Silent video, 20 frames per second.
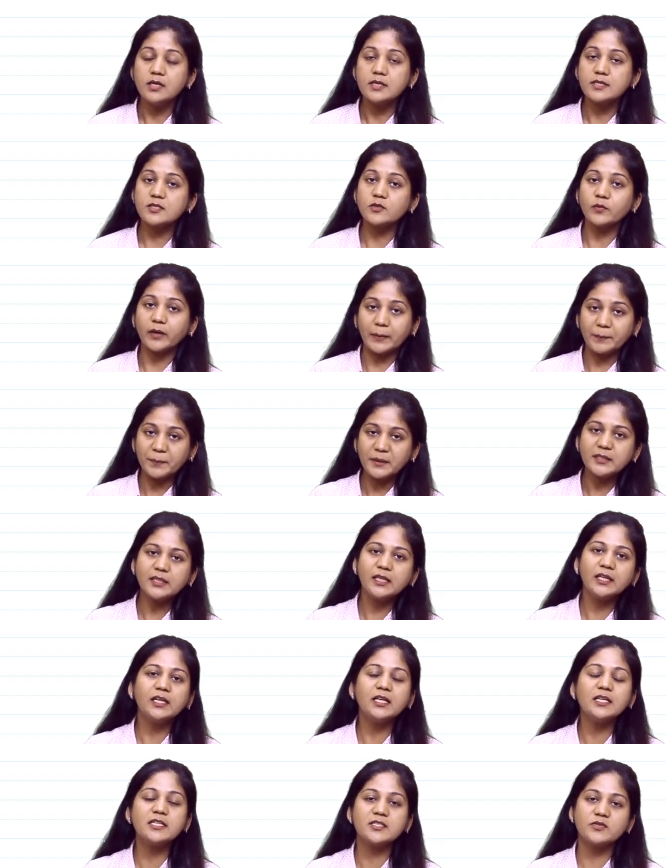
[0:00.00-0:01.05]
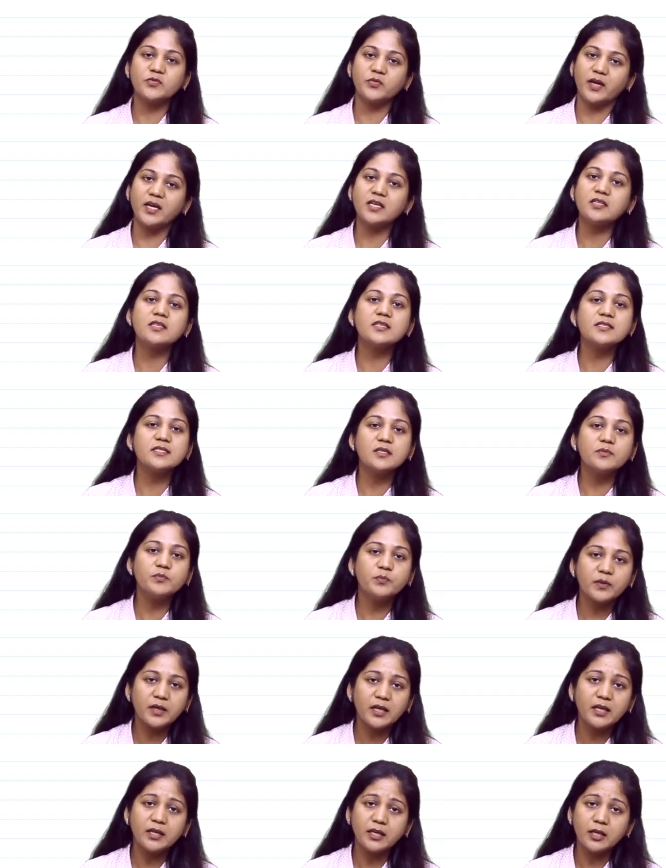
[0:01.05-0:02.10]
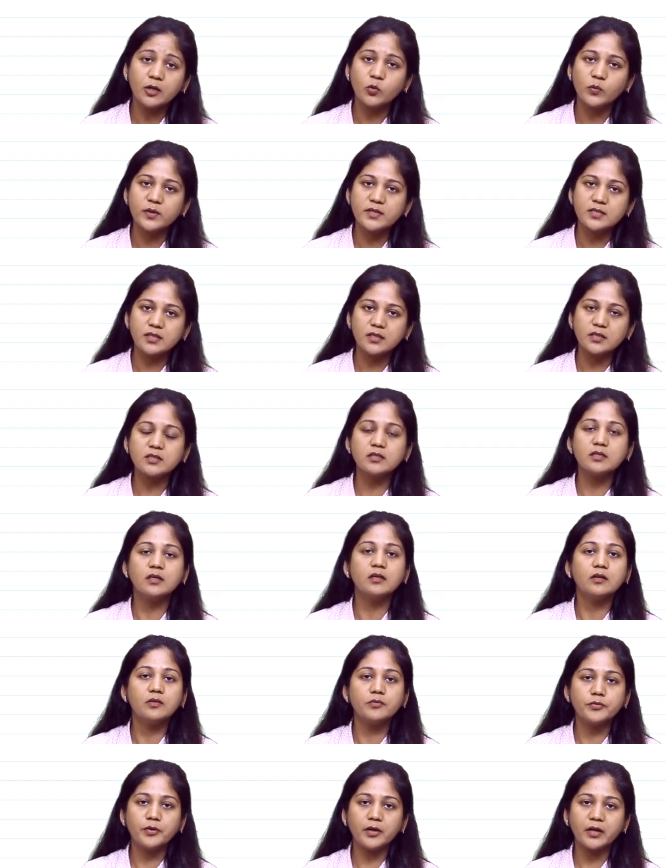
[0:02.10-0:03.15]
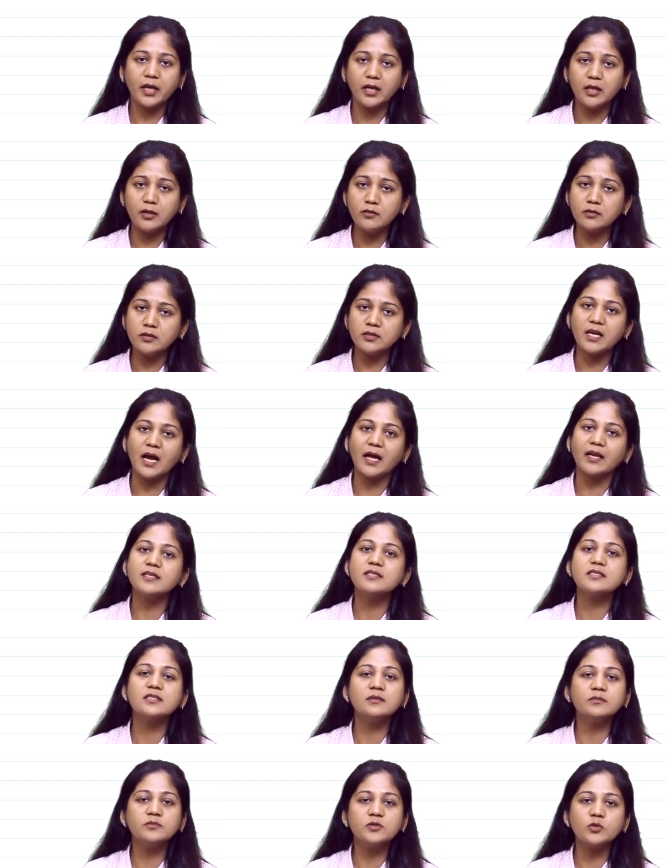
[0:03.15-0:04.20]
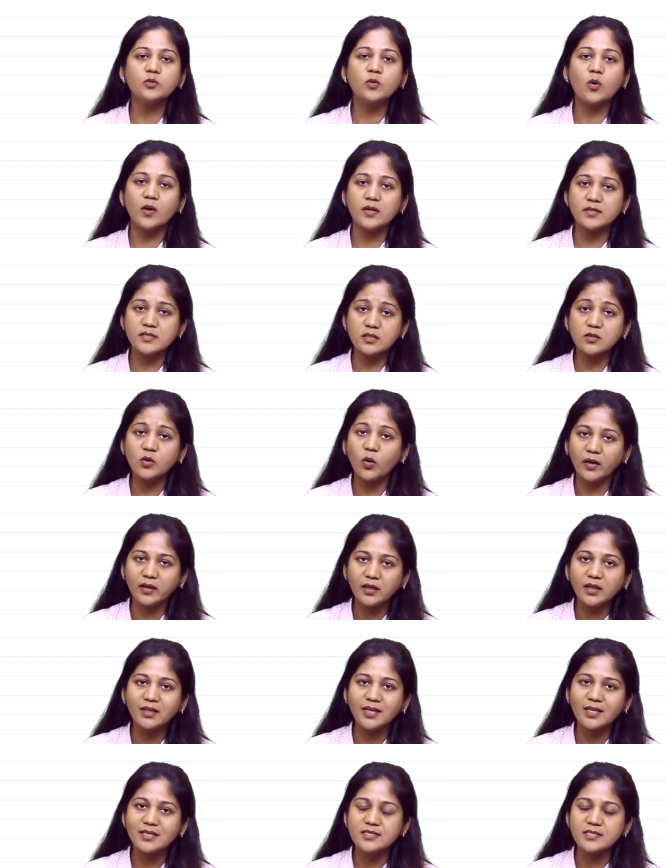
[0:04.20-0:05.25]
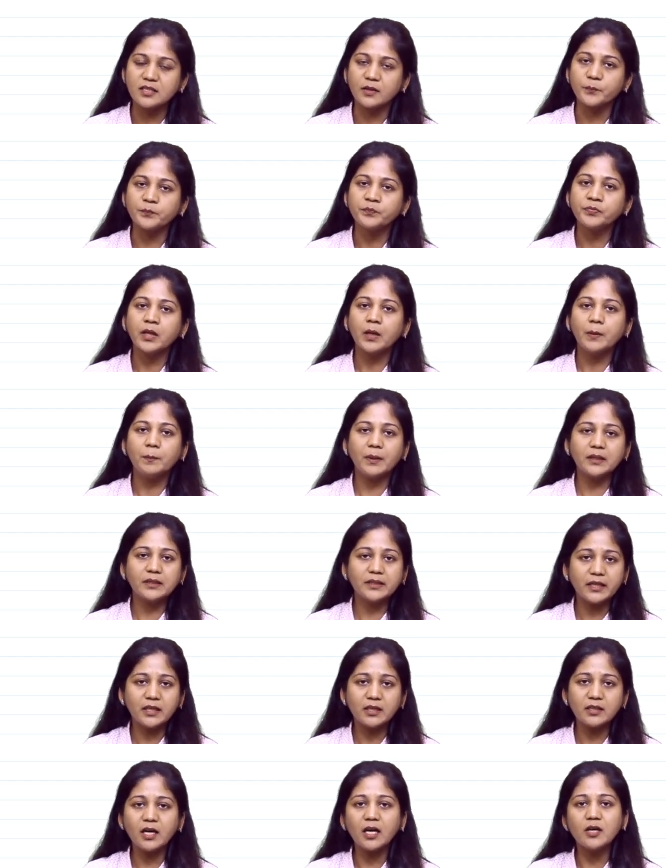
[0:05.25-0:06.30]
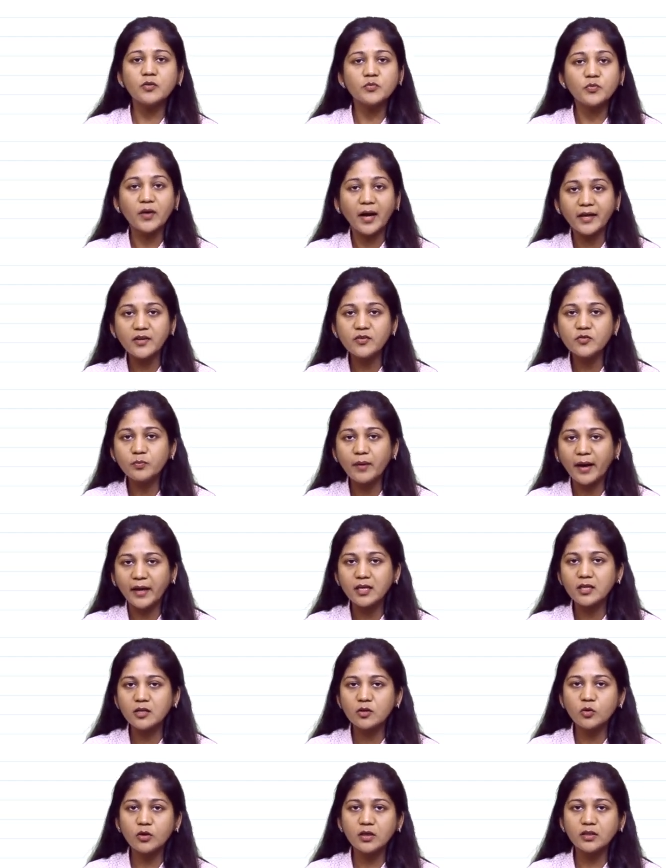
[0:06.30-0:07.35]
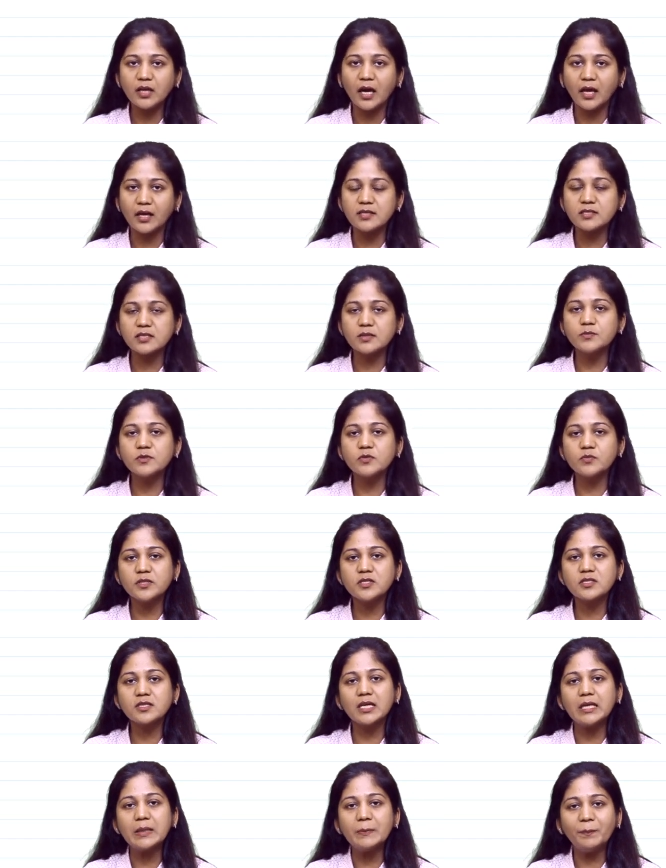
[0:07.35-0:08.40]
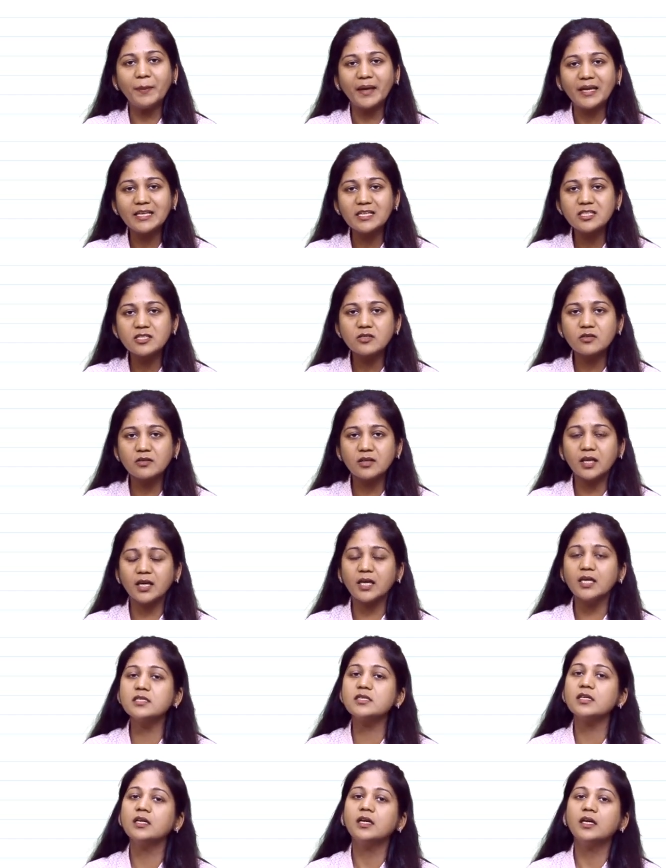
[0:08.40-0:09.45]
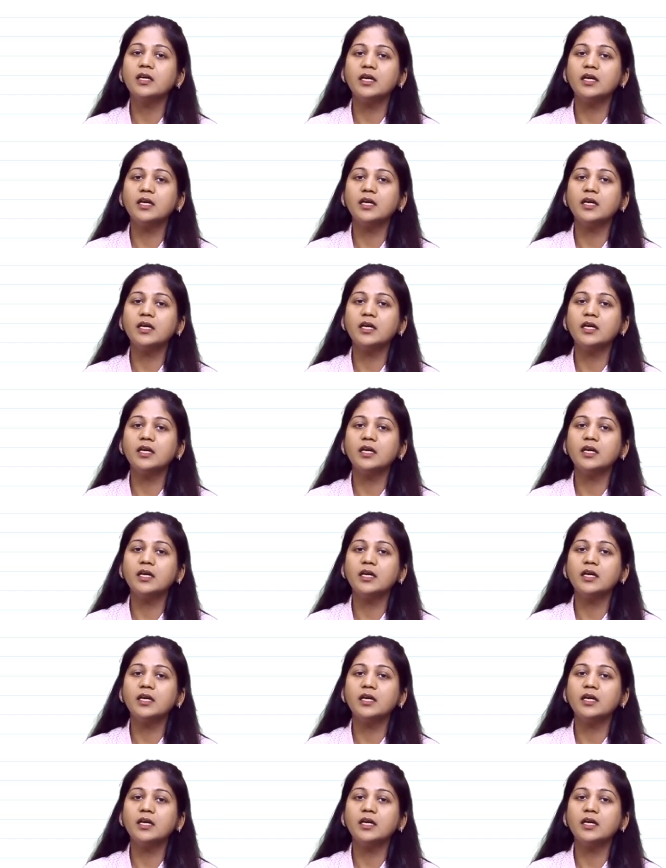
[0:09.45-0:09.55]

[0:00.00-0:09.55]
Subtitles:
So epithelial defect is a prerequisite for any organism to cause a corneal ulcer. But there are 5 microorganisms which can penetrate